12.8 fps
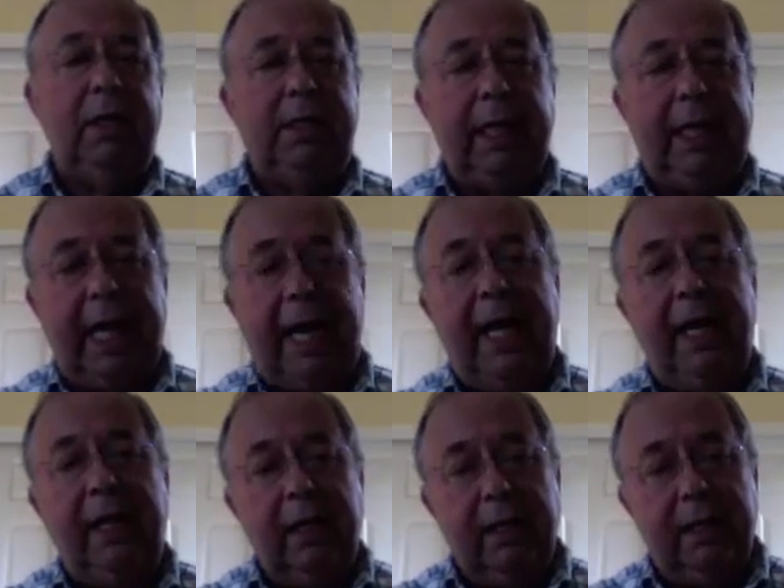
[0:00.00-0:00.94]
to
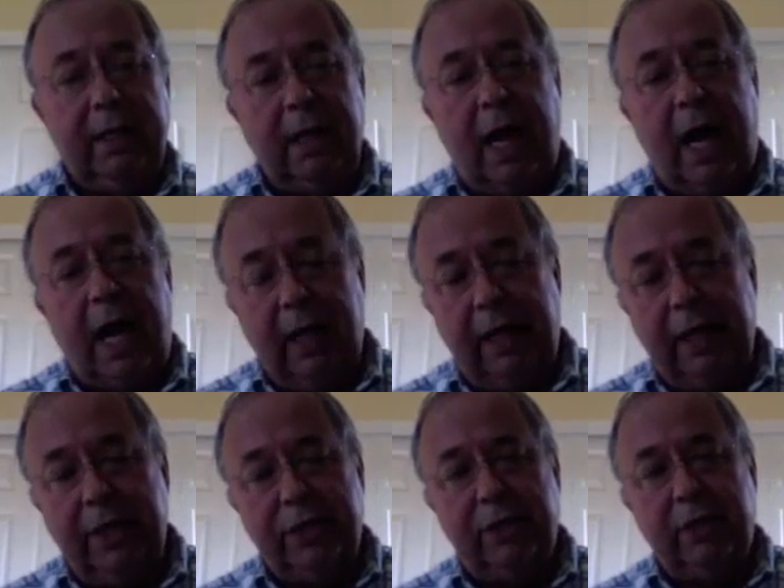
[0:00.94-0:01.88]
gain the
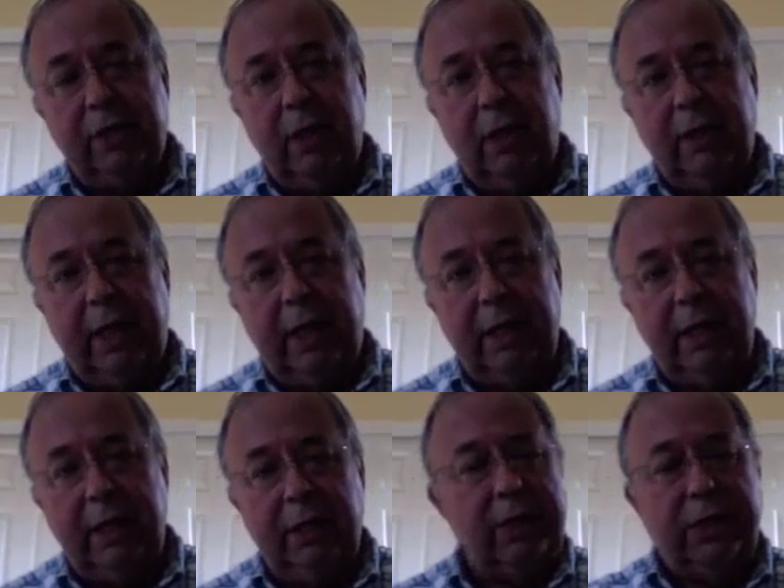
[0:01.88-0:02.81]
knowledge that
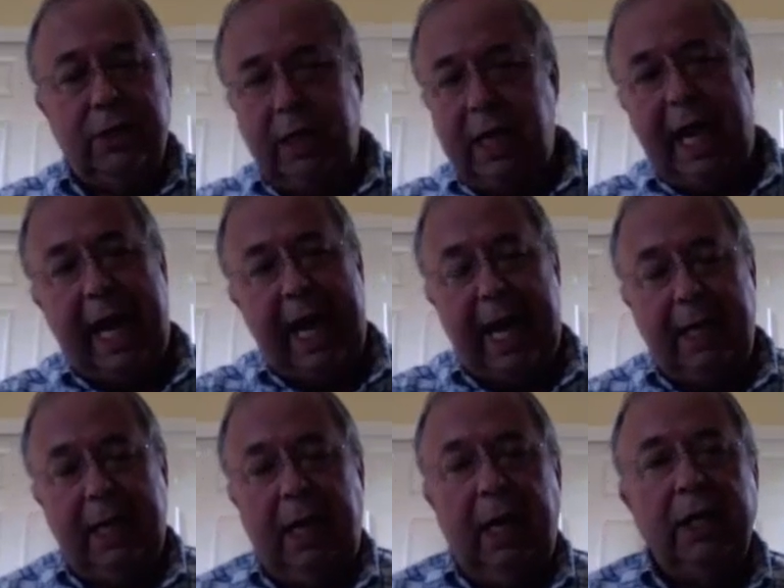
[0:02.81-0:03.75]
you should have
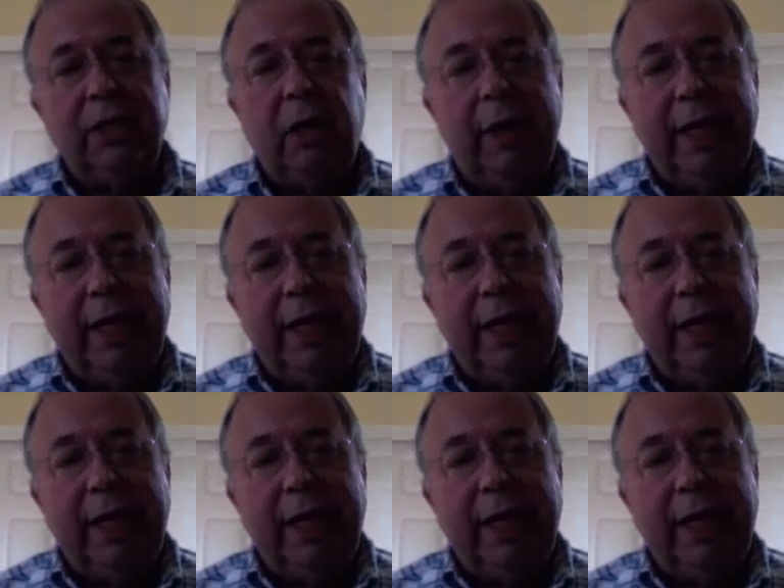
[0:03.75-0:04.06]
had. So